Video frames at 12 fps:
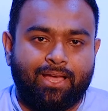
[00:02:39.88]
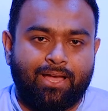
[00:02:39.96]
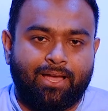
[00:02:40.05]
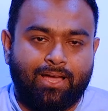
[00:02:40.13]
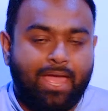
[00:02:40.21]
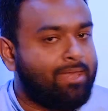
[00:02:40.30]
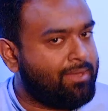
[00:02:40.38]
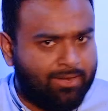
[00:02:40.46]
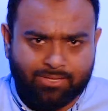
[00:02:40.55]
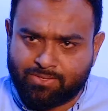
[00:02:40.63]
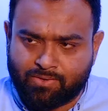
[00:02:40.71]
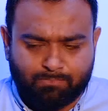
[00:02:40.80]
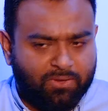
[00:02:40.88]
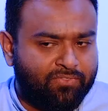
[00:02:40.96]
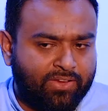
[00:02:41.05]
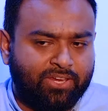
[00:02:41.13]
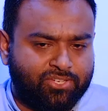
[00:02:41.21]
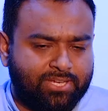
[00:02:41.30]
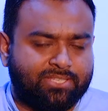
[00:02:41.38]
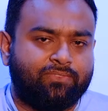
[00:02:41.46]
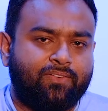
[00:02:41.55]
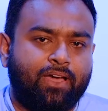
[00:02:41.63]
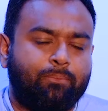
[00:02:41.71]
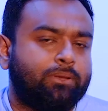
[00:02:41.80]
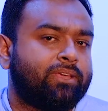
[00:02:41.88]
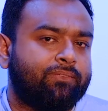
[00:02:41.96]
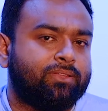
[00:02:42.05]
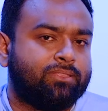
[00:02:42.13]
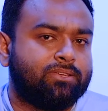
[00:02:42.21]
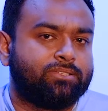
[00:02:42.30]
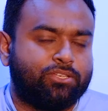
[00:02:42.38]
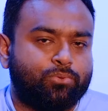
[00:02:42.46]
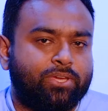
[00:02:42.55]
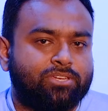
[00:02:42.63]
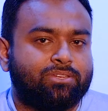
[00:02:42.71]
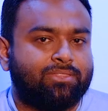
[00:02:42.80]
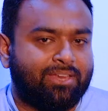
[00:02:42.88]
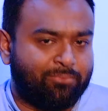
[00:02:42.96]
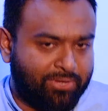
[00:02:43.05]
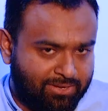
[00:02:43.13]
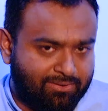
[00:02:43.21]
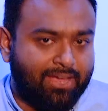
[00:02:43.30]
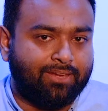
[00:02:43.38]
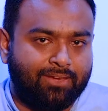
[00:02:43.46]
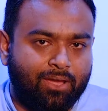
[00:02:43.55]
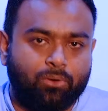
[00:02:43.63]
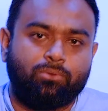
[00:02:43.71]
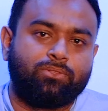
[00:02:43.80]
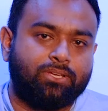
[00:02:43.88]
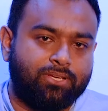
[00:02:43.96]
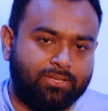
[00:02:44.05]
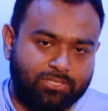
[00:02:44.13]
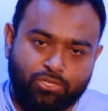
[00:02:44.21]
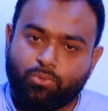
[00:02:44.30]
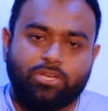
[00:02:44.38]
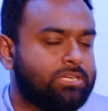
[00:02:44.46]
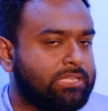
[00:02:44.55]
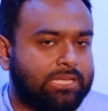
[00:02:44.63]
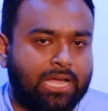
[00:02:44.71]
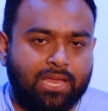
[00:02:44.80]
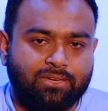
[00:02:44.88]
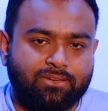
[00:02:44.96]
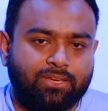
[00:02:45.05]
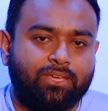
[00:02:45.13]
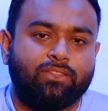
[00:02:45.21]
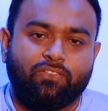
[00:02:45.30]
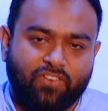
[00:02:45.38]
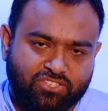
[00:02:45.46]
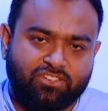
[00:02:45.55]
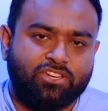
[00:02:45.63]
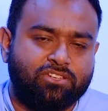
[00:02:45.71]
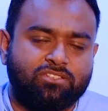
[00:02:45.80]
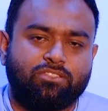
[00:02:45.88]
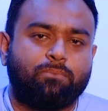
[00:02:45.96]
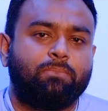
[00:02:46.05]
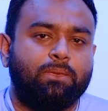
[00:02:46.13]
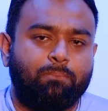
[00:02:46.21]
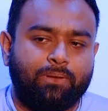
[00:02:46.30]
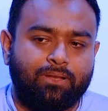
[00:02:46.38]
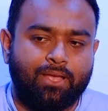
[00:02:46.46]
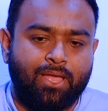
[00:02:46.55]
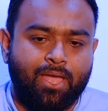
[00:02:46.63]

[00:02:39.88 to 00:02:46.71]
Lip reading: And it's perfectly justifiable given the situation that we're in right now, the situation in the country, the frustration of the people.